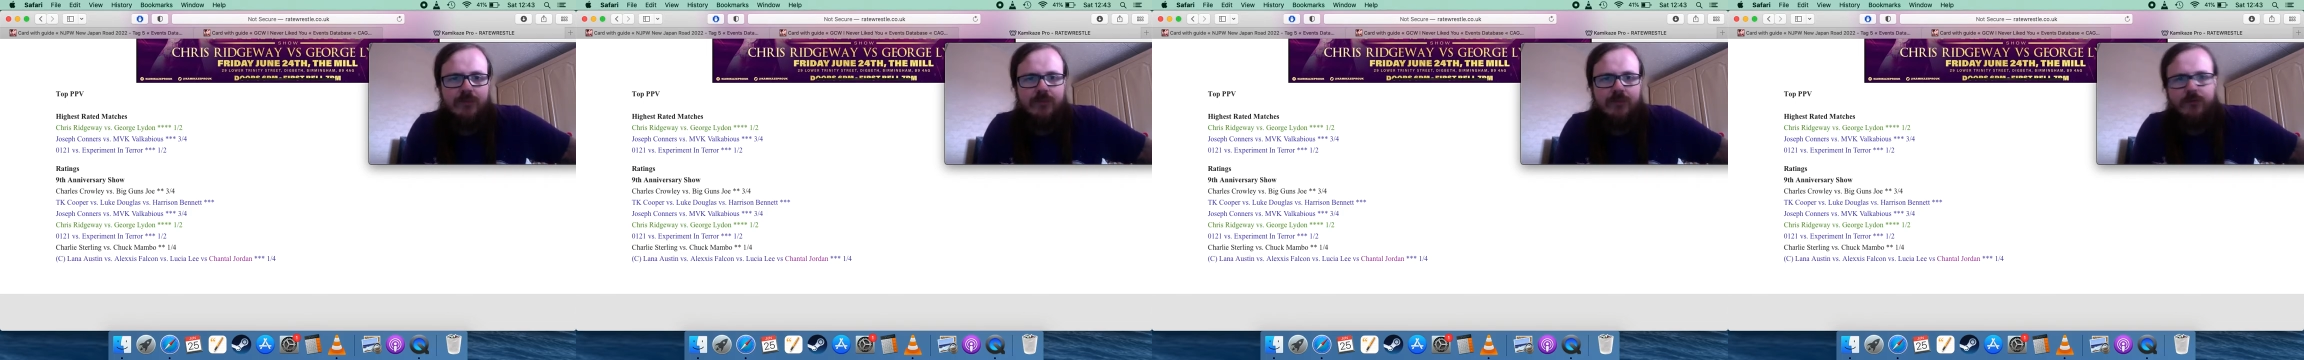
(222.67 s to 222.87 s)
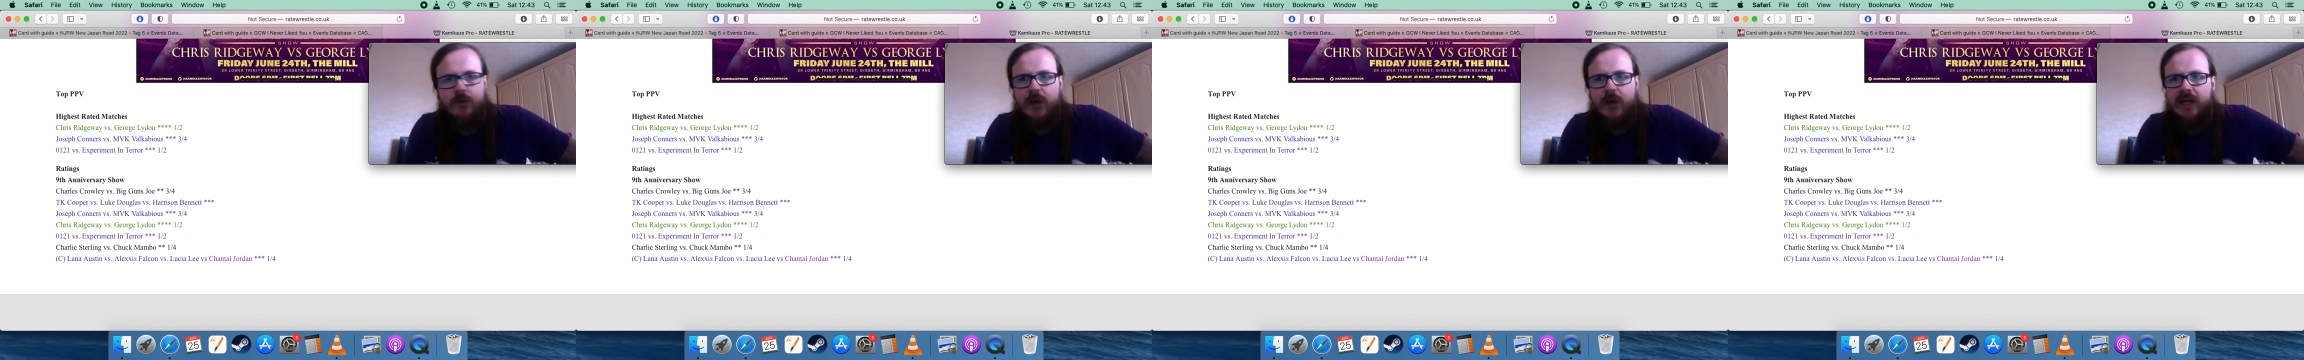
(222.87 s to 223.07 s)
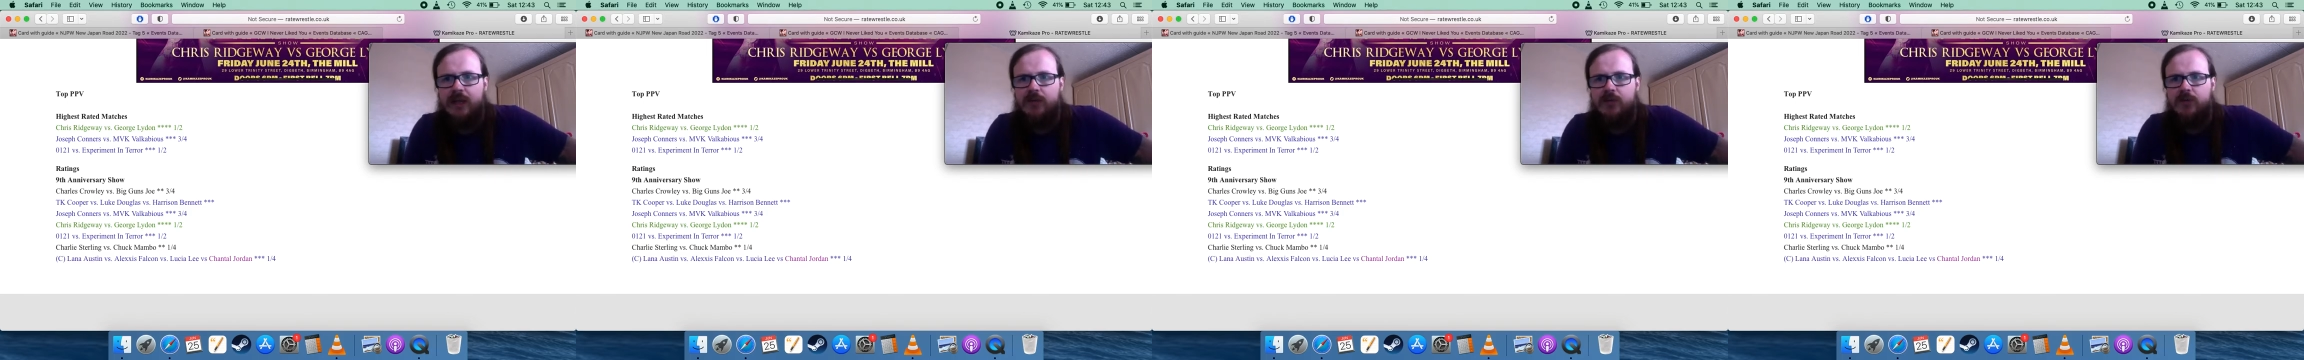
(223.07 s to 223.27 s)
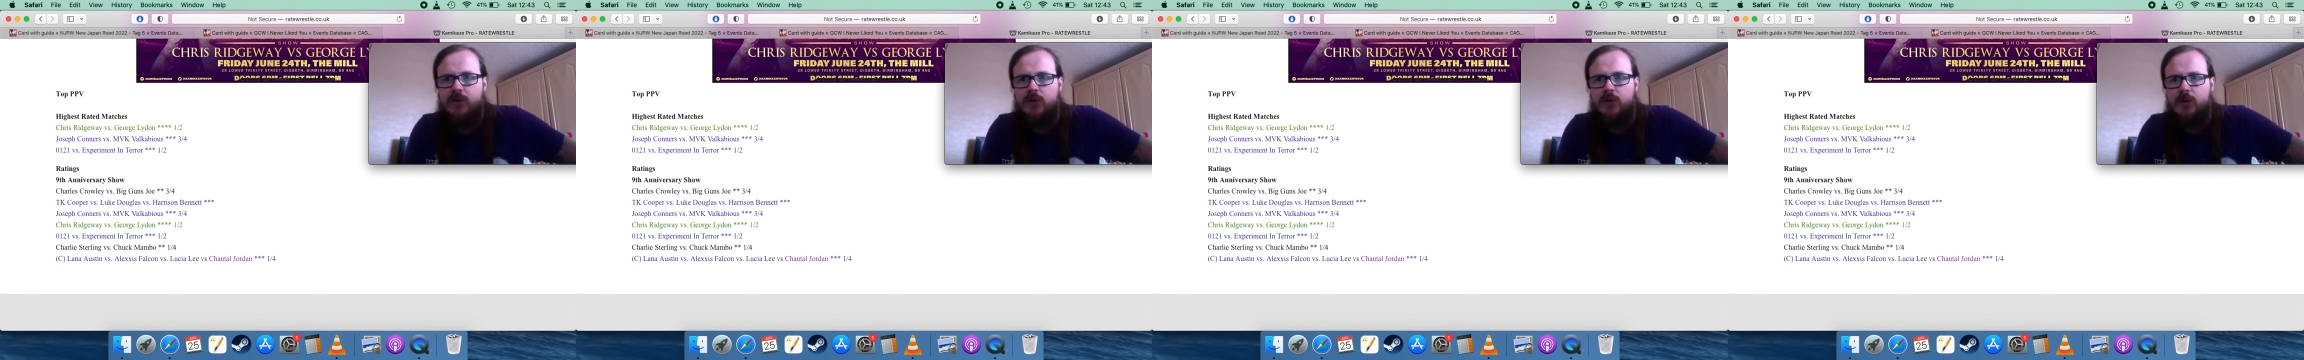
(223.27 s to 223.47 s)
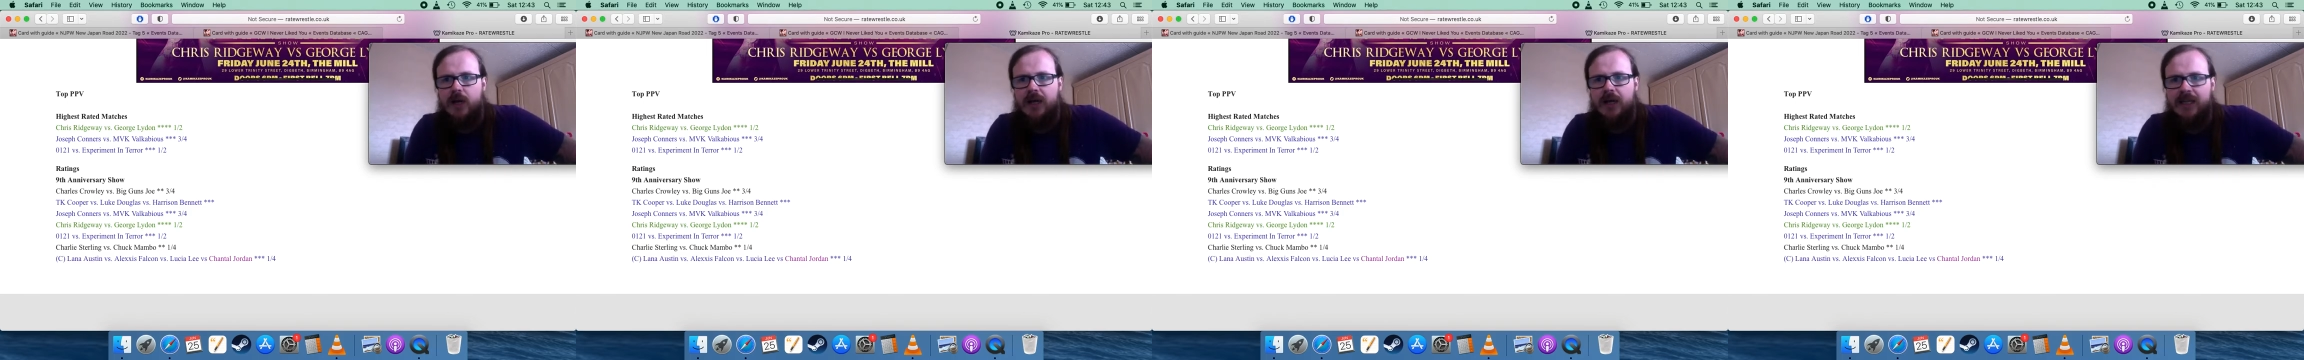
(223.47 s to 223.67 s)
For any of
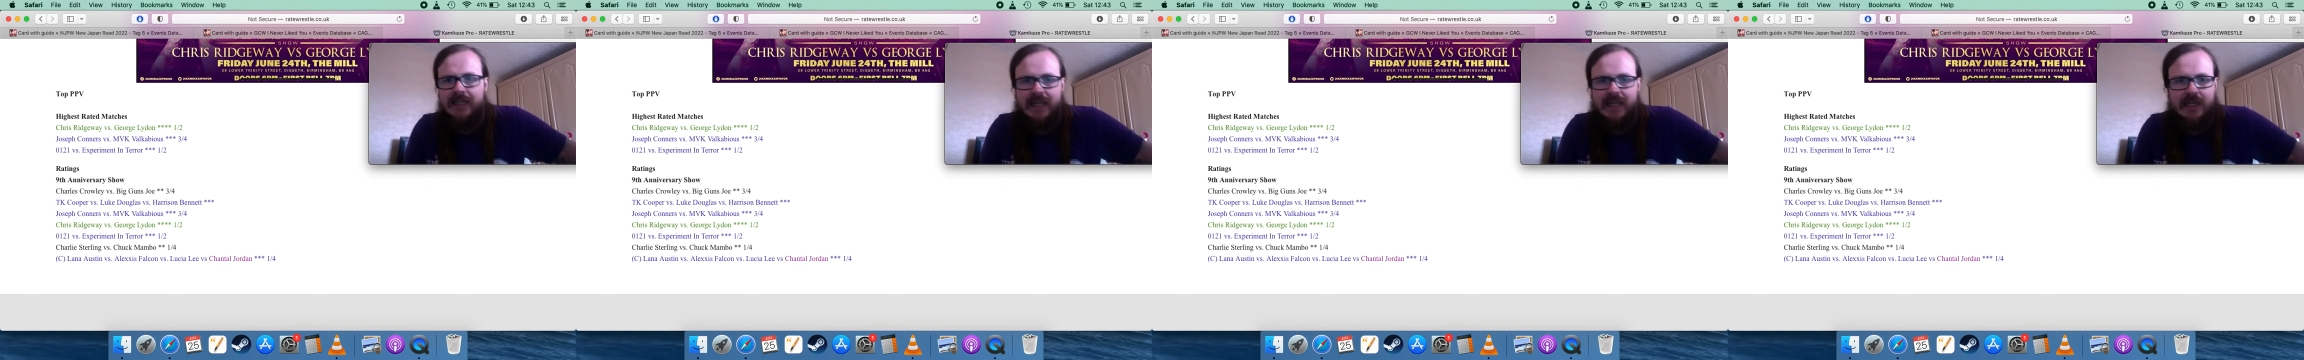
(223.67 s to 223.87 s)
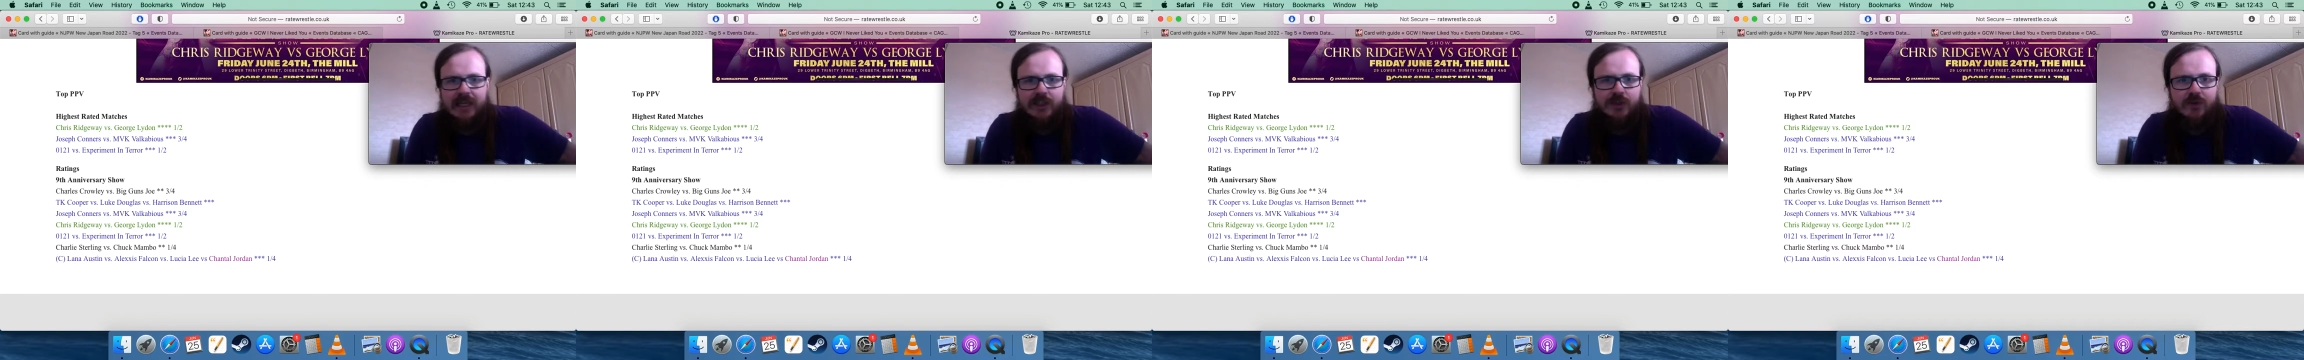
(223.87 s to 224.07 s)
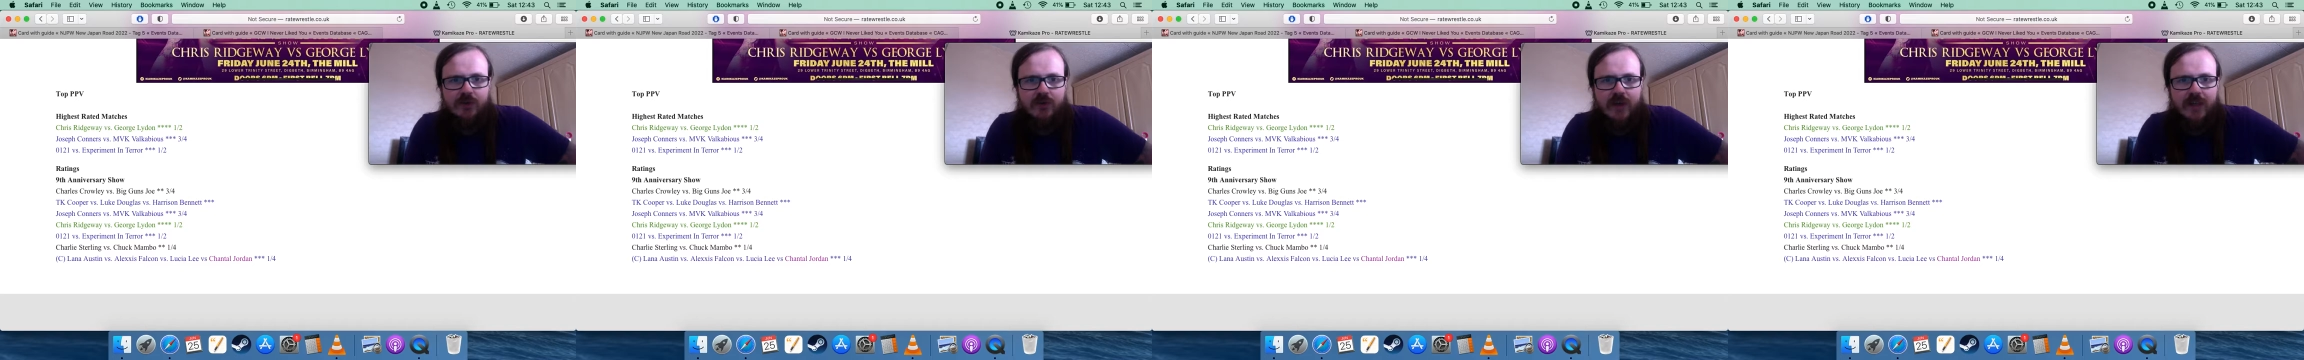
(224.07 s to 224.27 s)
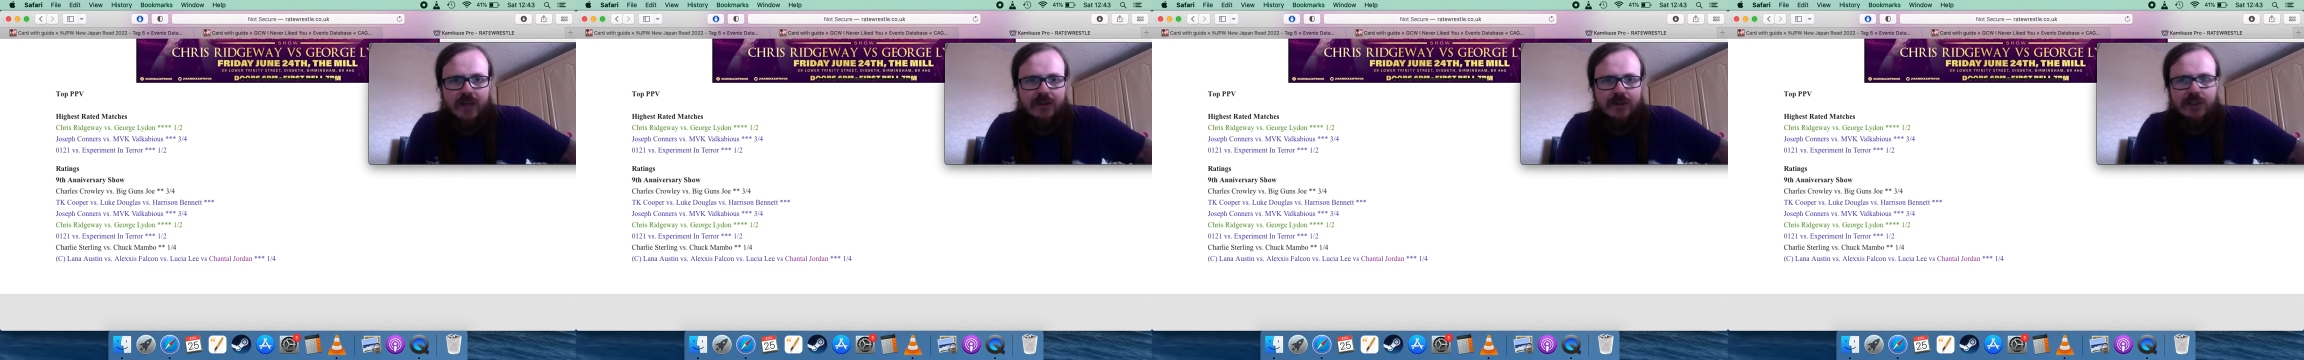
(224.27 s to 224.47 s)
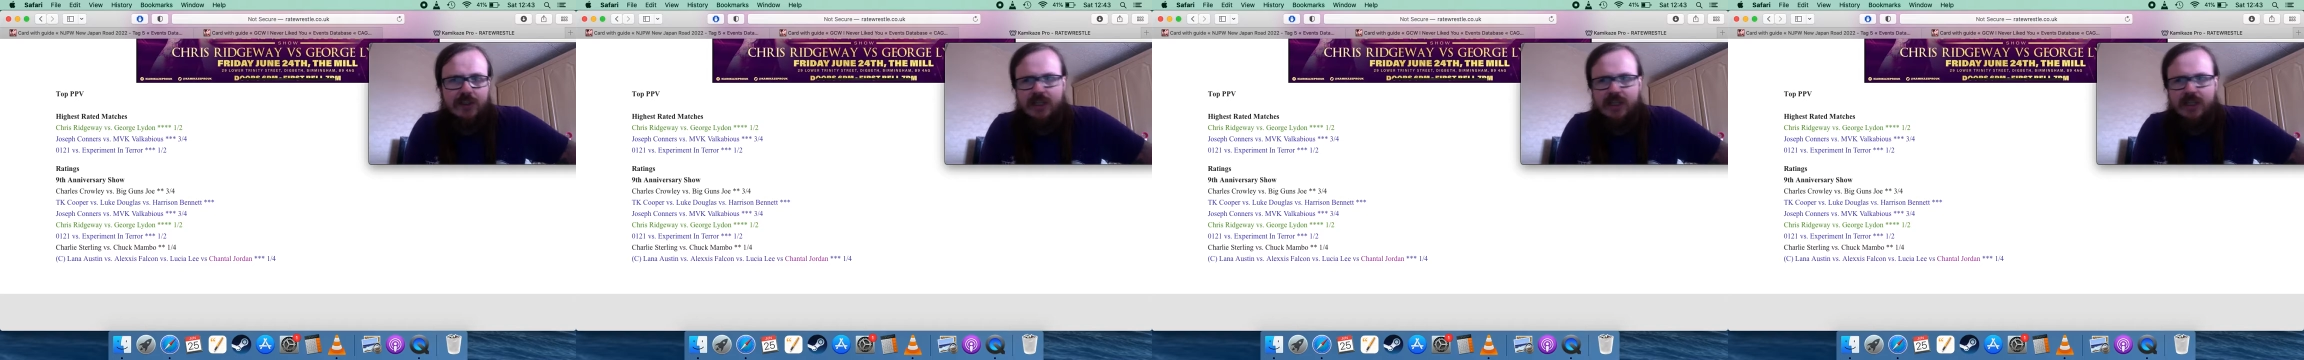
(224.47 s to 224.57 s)
you international fans,